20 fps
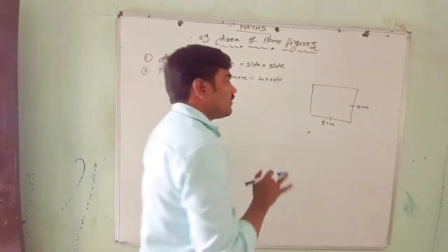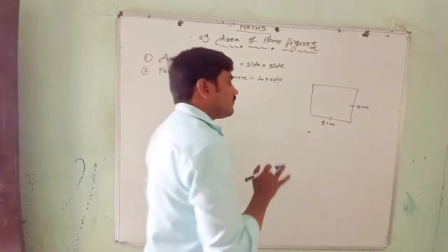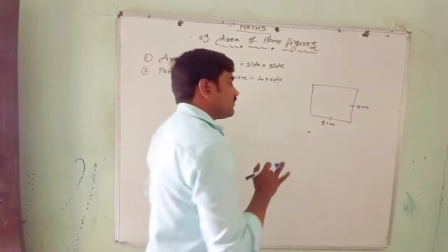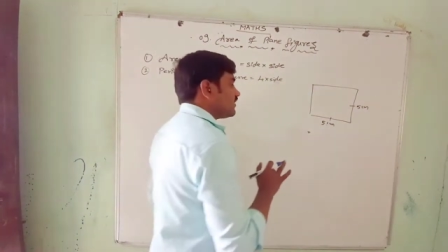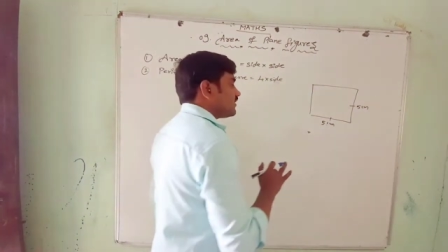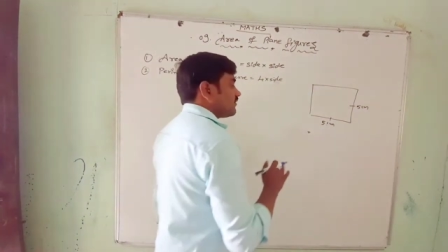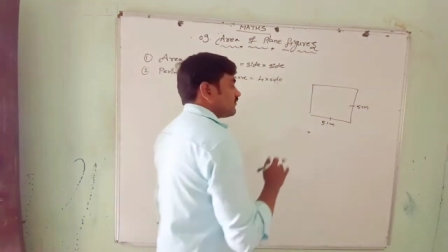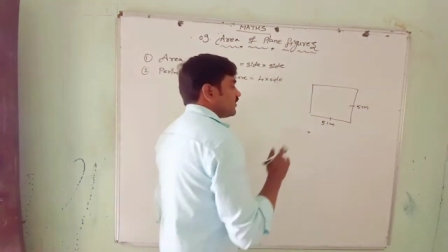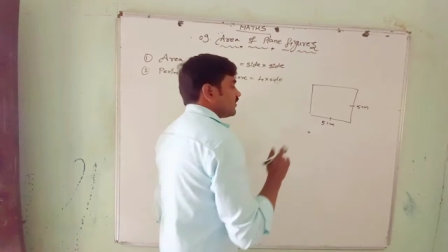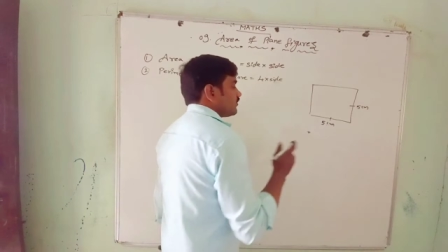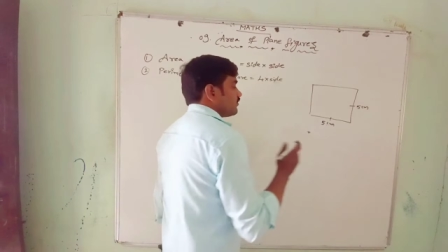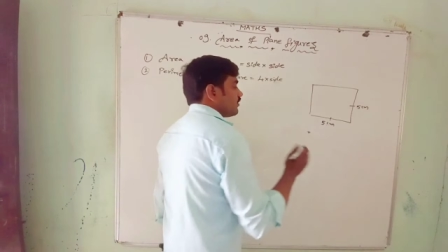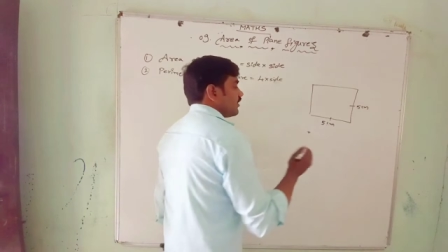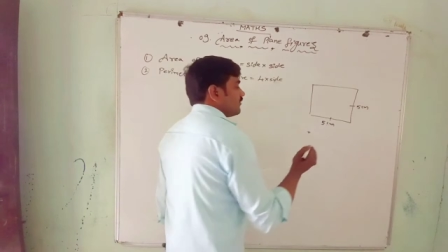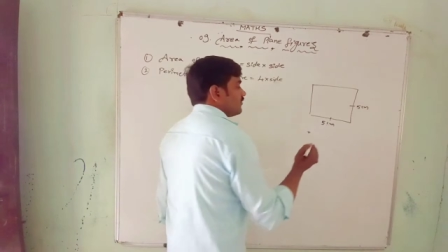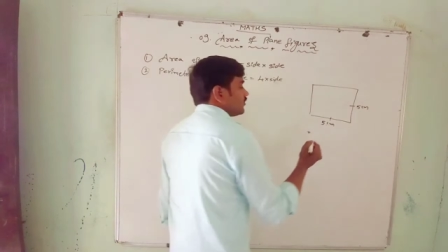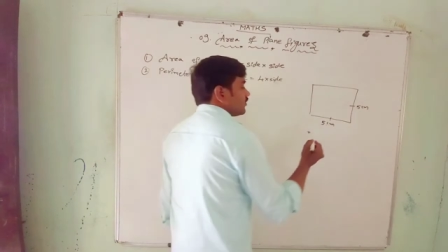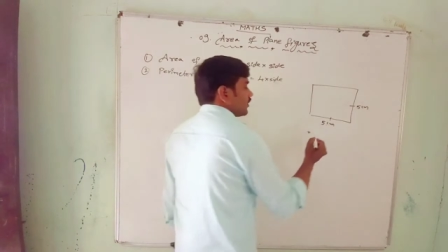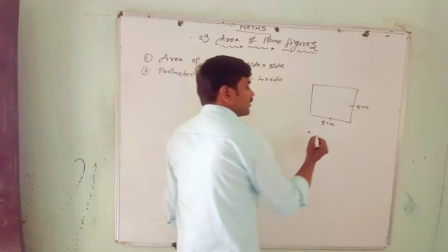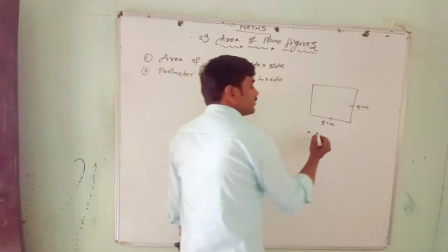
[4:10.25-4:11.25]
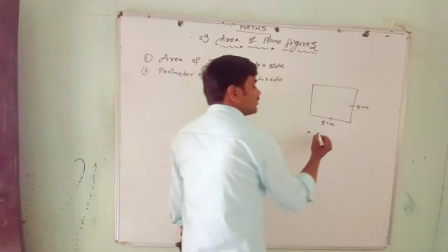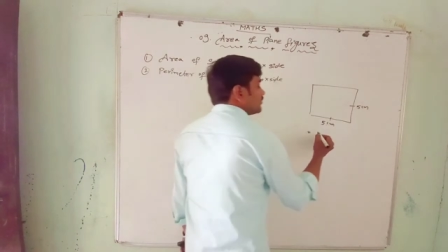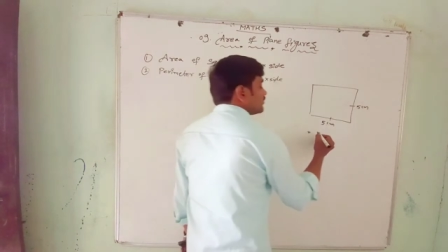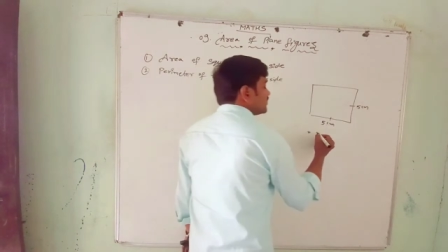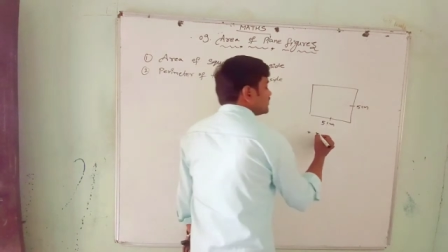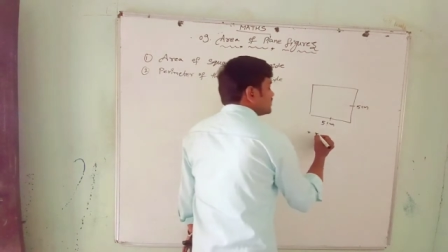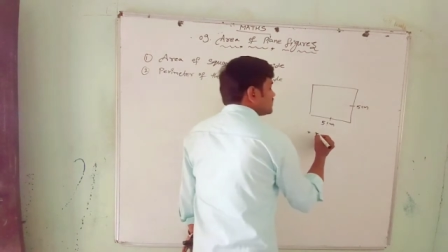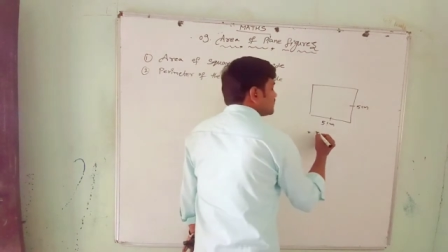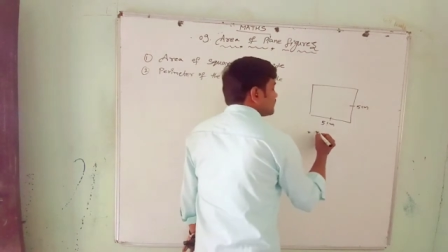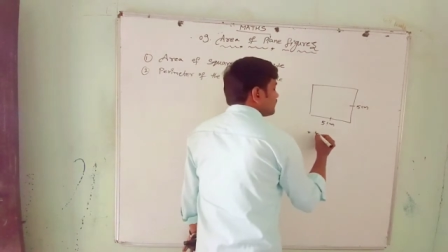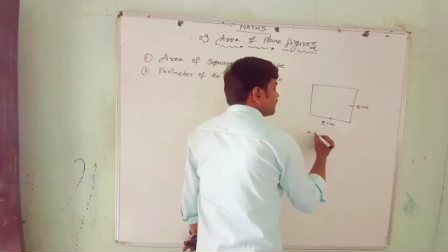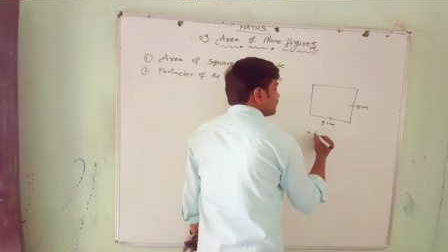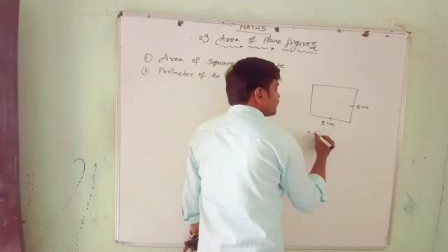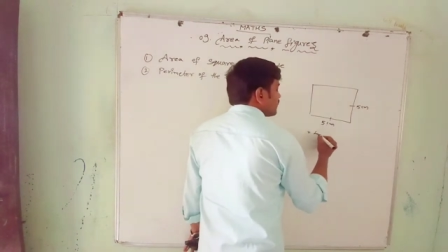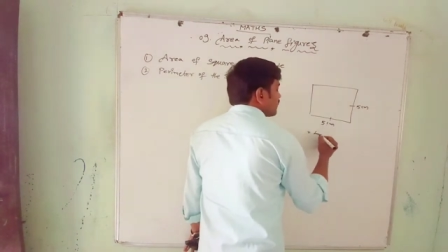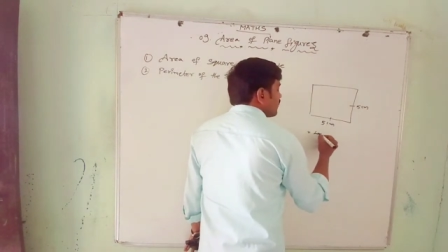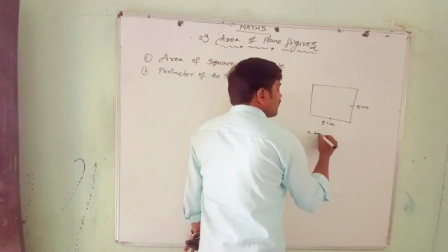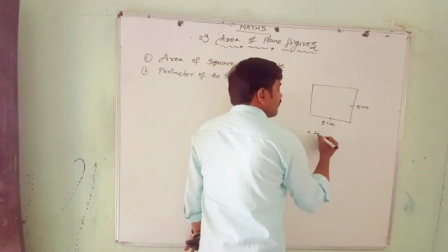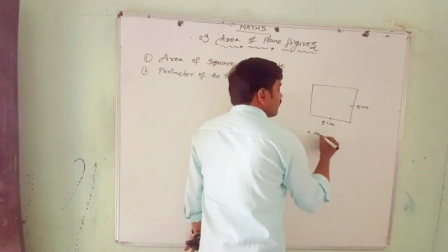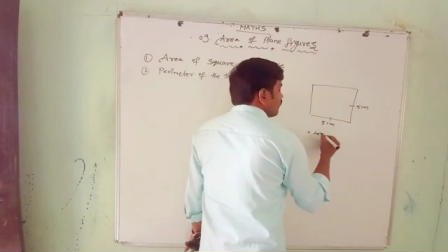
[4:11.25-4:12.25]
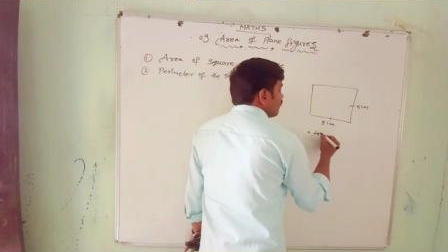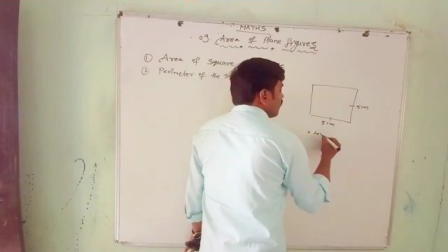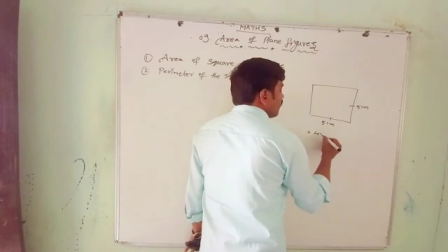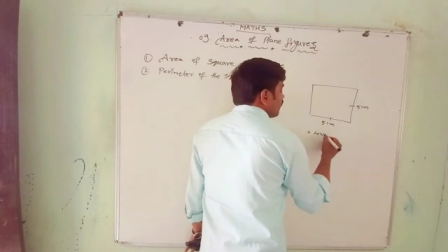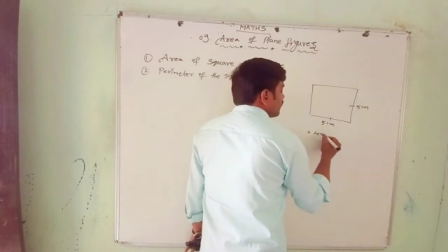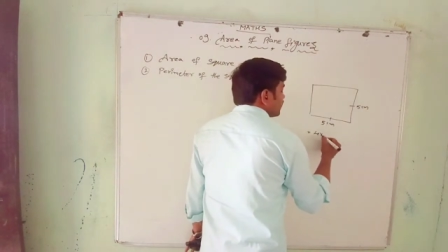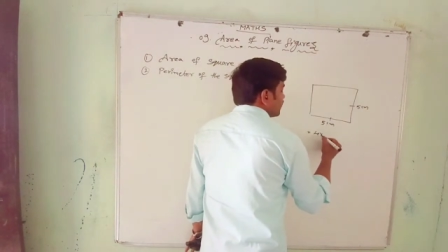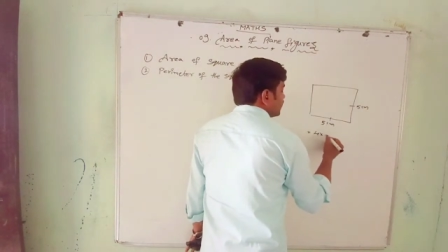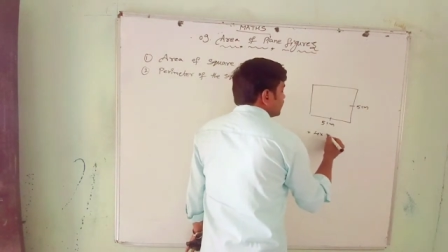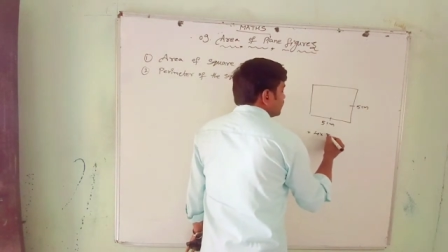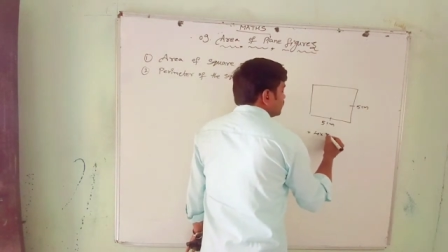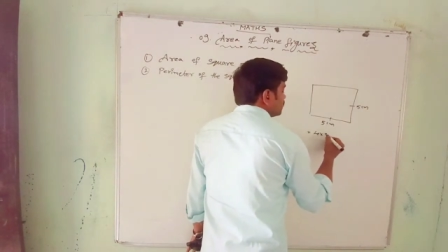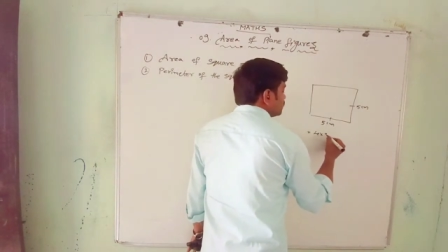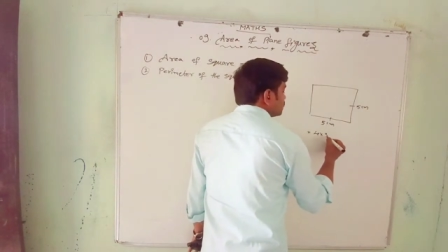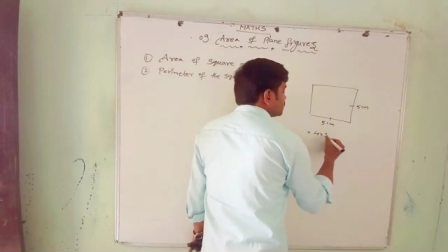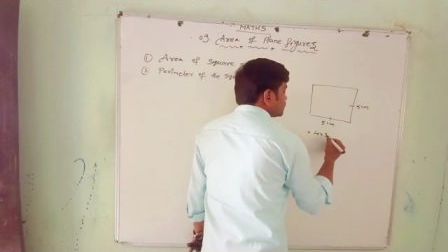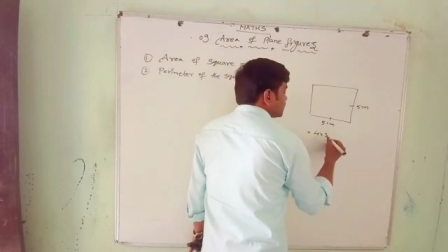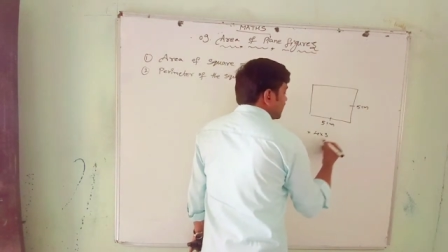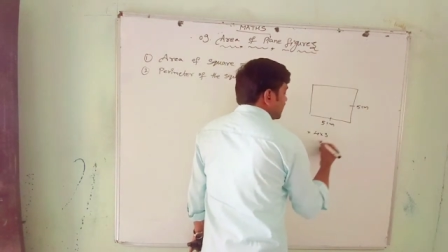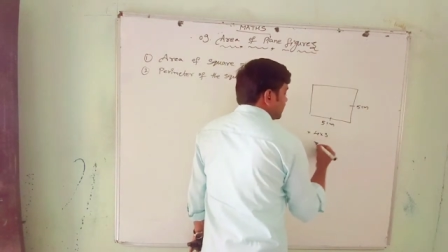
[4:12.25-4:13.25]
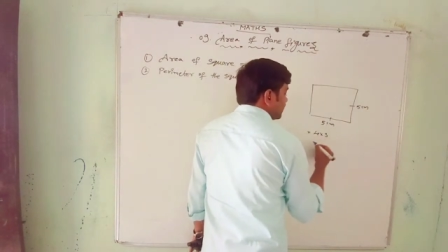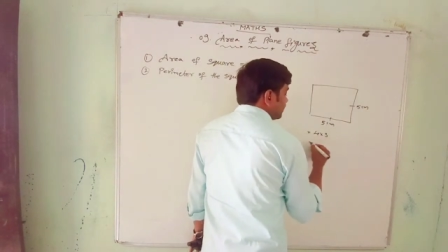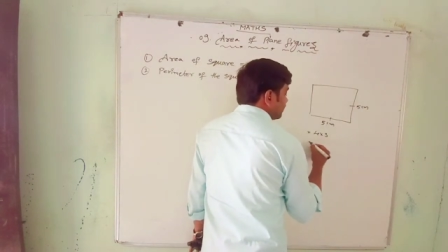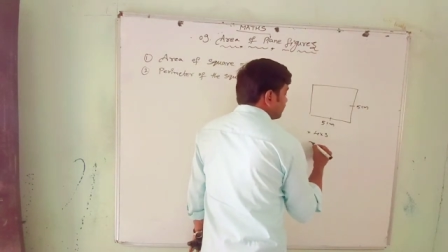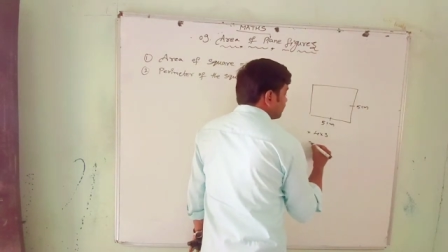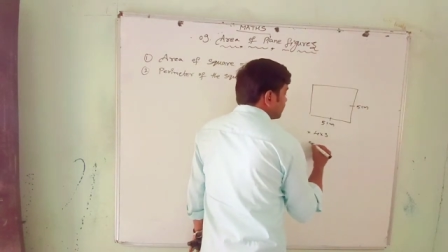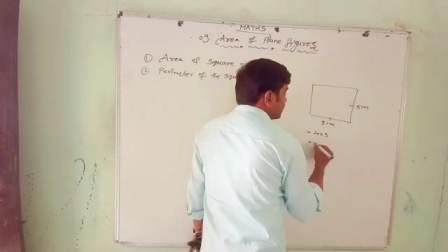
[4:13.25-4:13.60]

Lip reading: But even though I will tell you this, 4 into side.